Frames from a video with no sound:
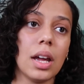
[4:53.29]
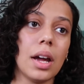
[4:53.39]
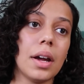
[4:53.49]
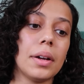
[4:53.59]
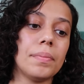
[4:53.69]

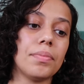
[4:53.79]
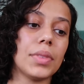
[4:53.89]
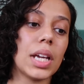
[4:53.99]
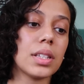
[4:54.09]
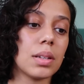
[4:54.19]

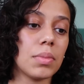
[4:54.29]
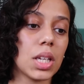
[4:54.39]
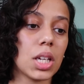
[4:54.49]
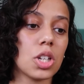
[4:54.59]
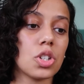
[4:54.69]
That's
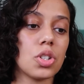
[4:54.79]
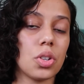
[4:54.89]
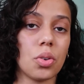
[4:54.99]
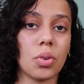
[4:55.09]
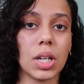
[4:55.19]
something
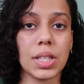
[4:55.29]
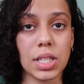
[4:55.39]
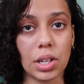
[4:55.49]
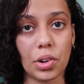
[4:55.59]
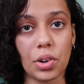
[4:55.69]
to
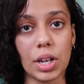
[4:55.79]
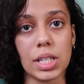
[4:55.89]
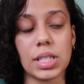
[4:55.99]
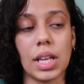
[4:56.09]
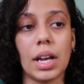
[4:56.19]
consider,
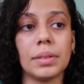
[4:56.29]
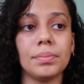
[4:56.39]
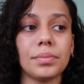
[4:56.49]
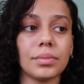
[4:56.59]
is that